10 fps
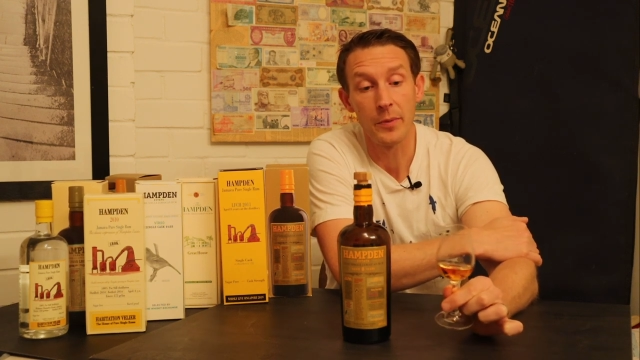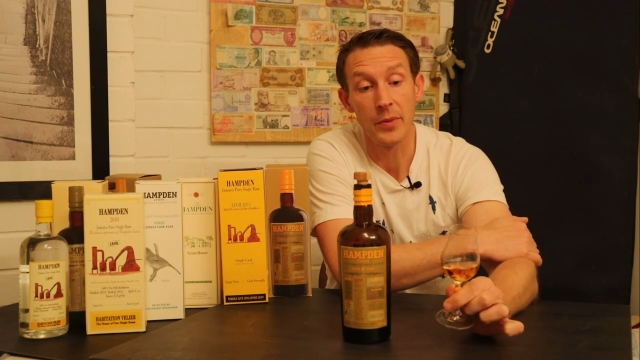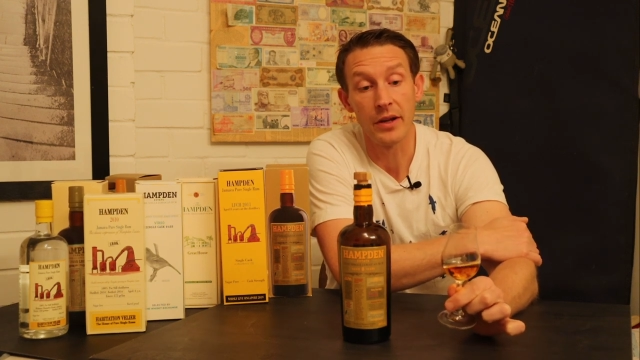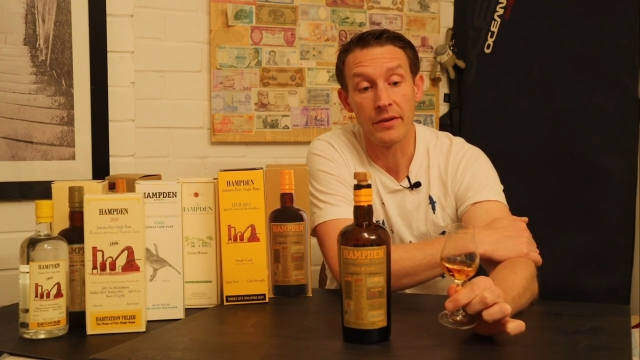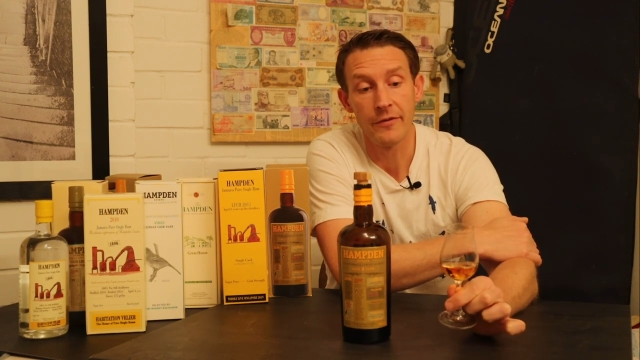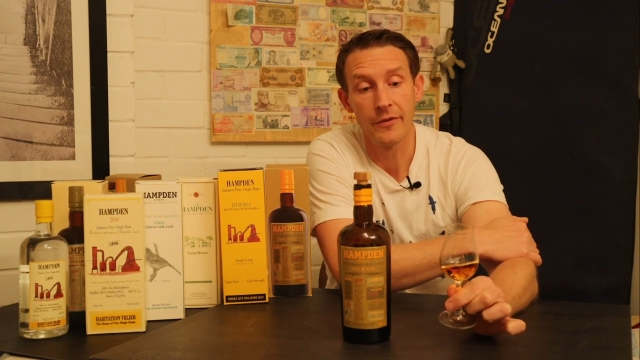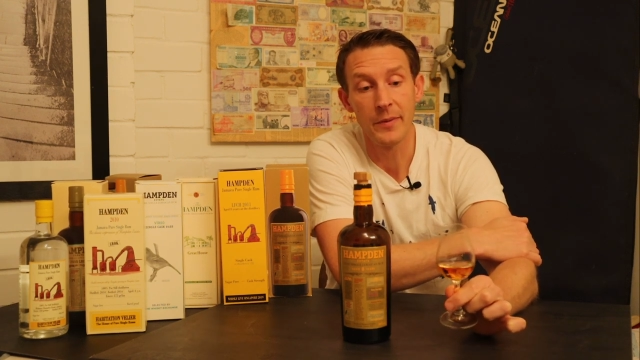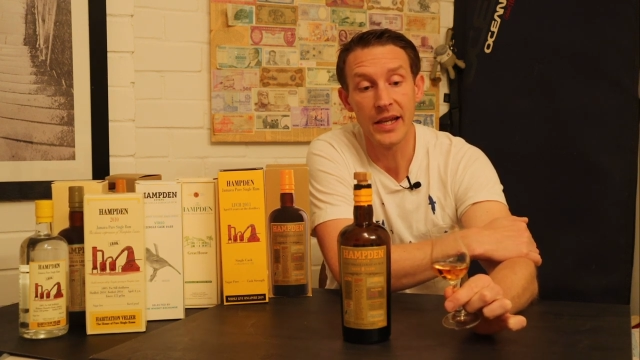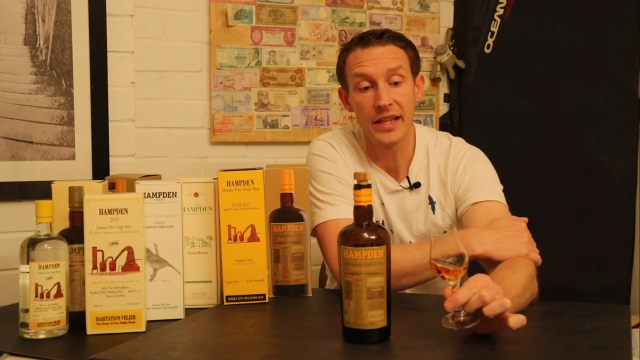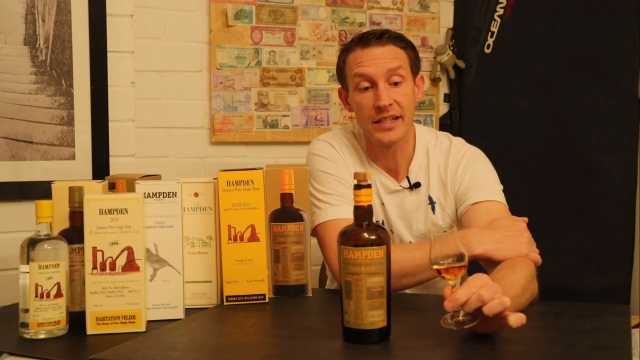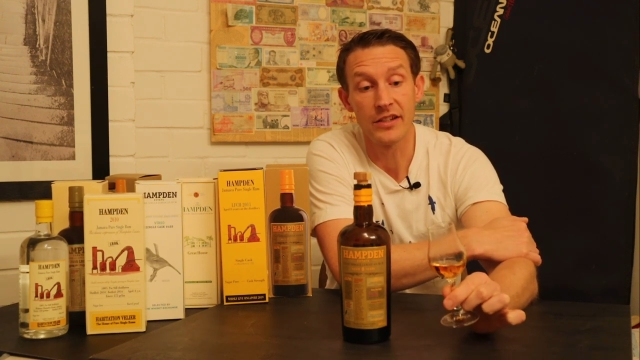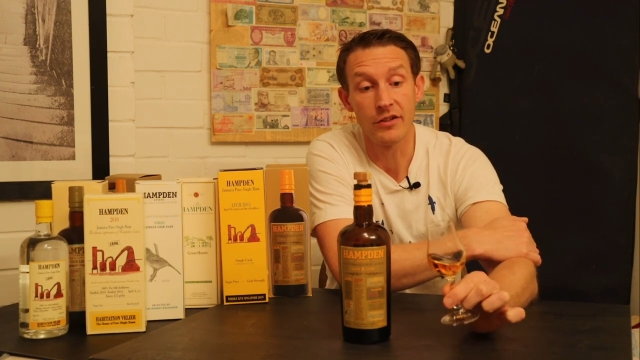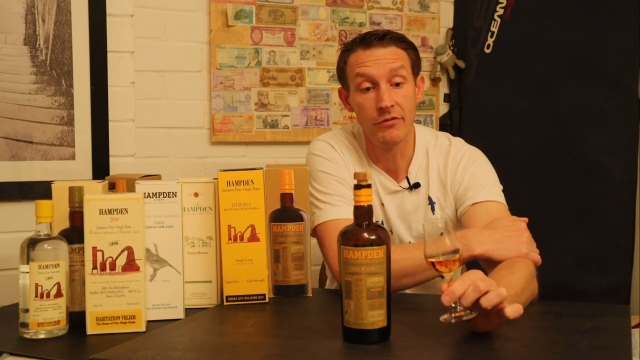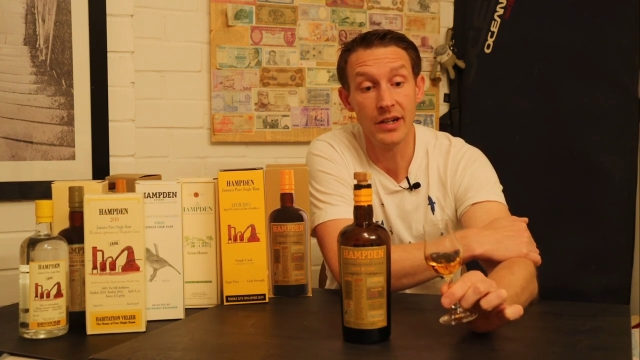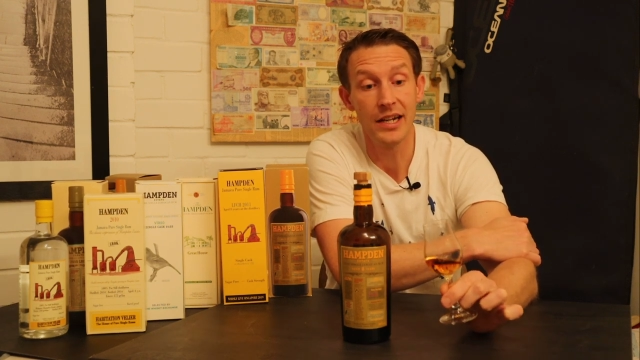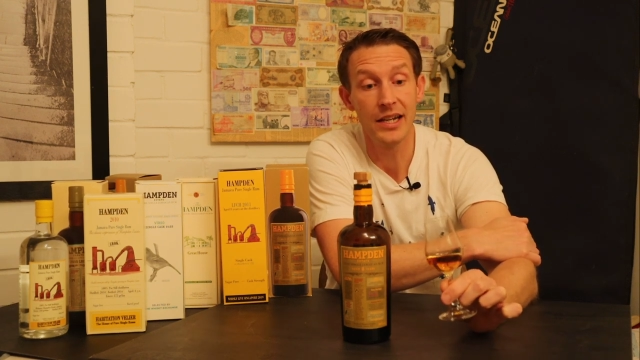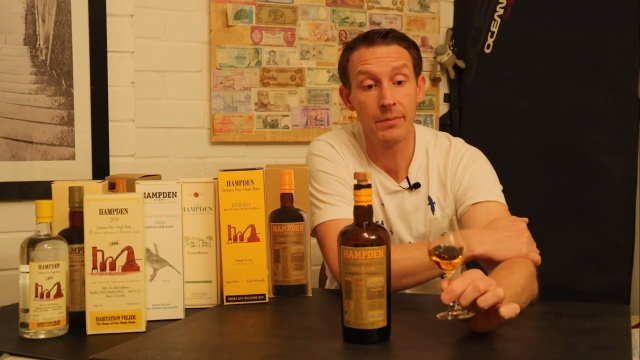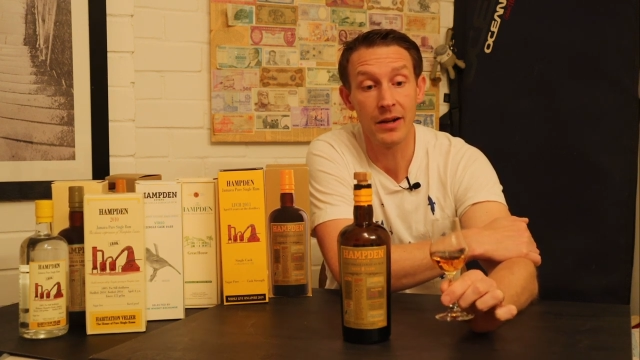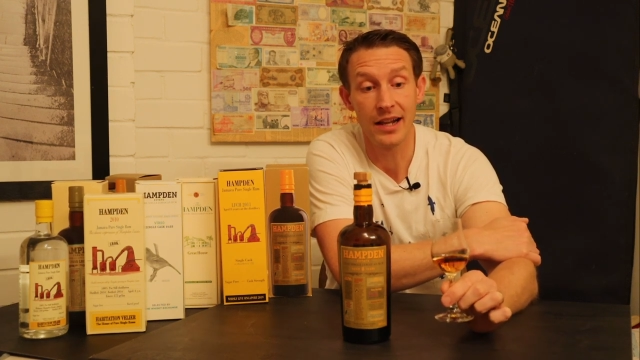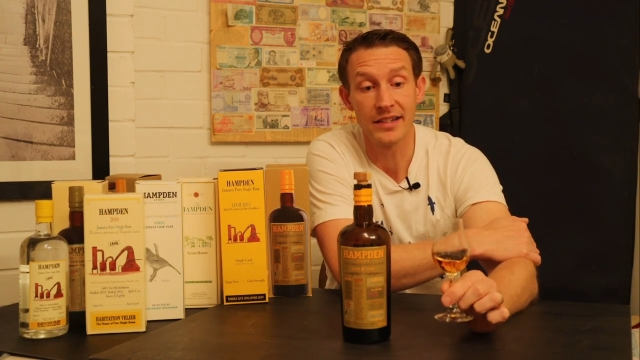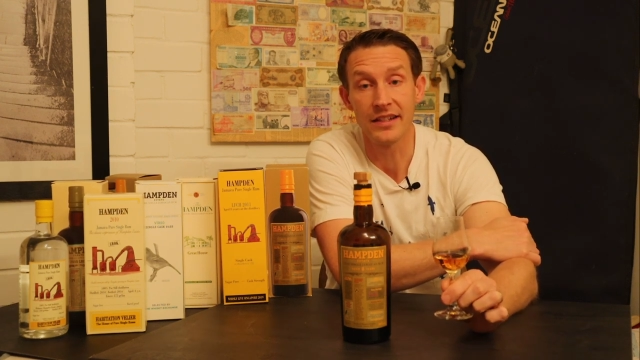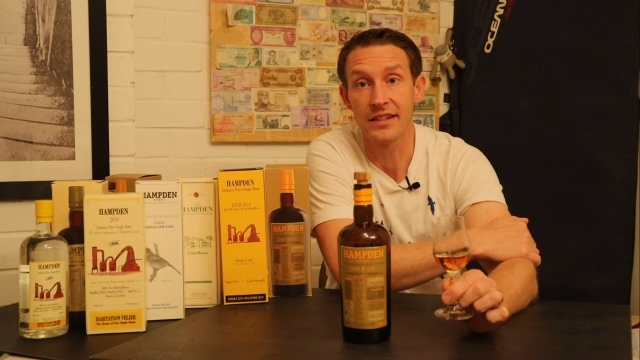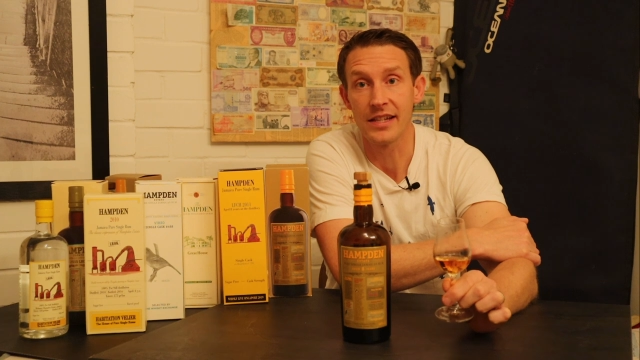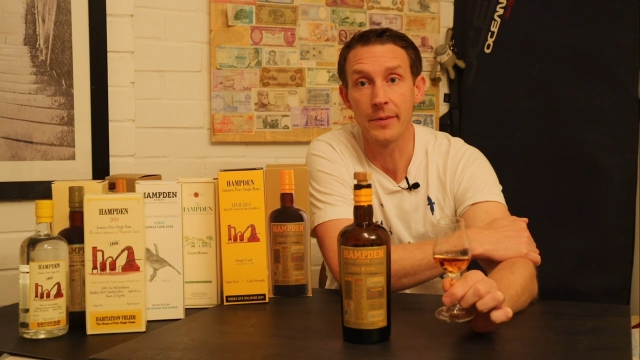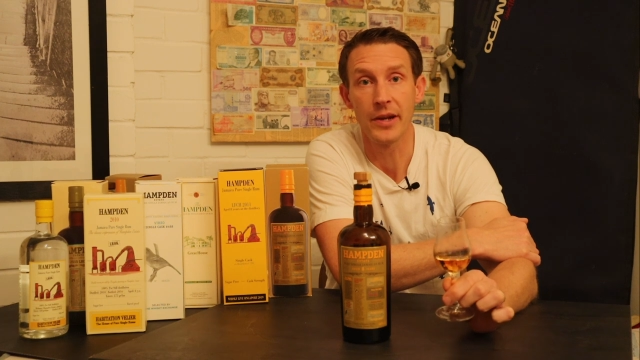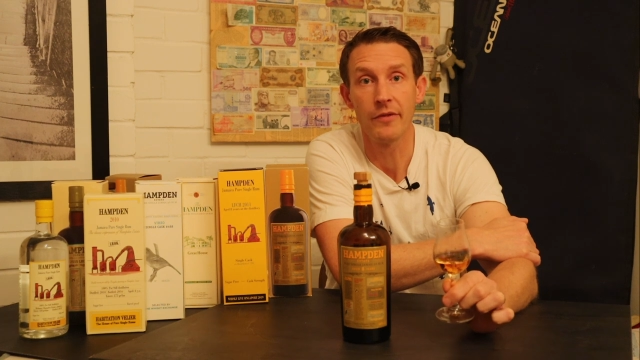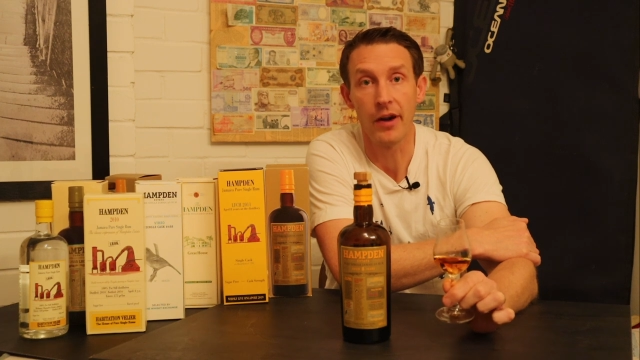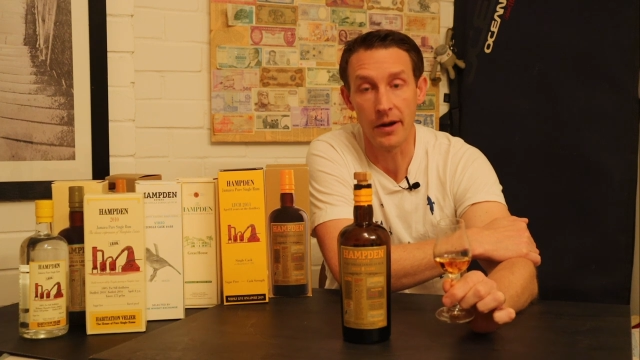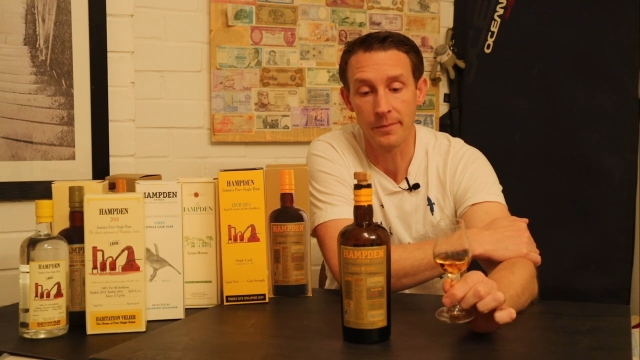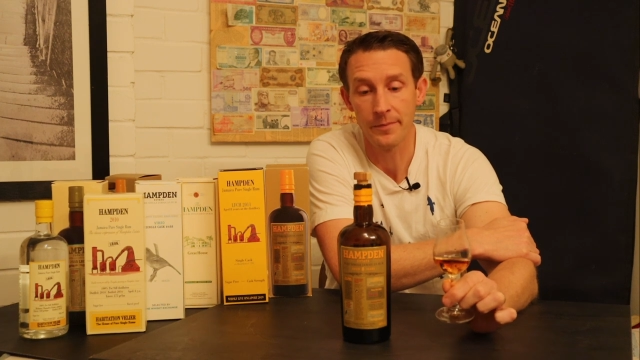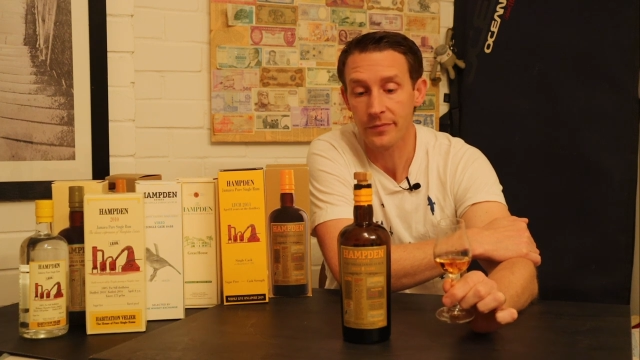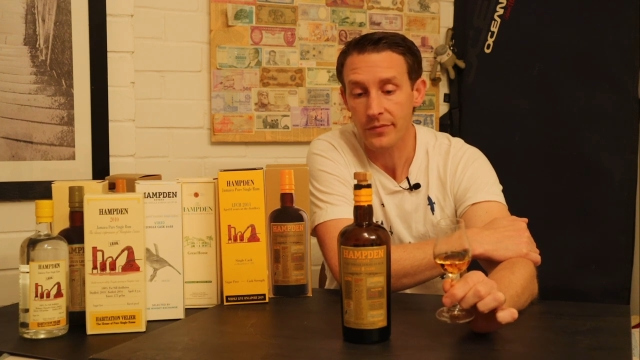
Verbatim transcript: But for me, this is a really pleasant sipping rum